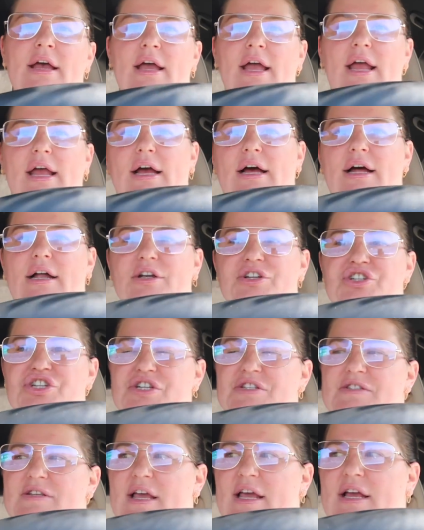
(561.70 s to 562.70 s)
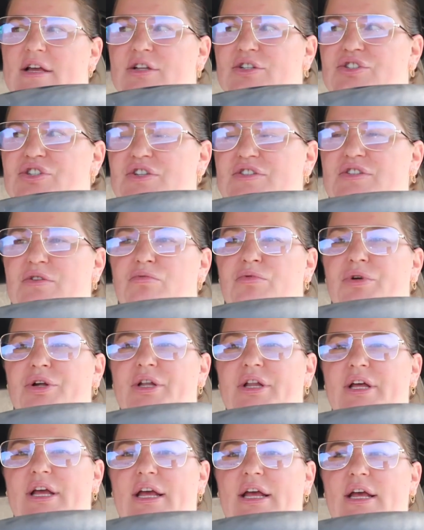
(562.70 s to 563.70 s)
And she's like just a
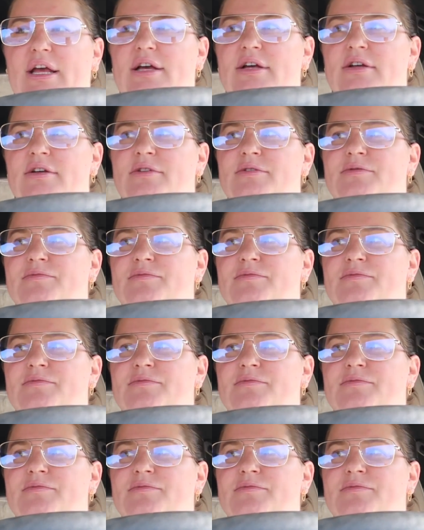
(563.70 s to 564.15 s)
really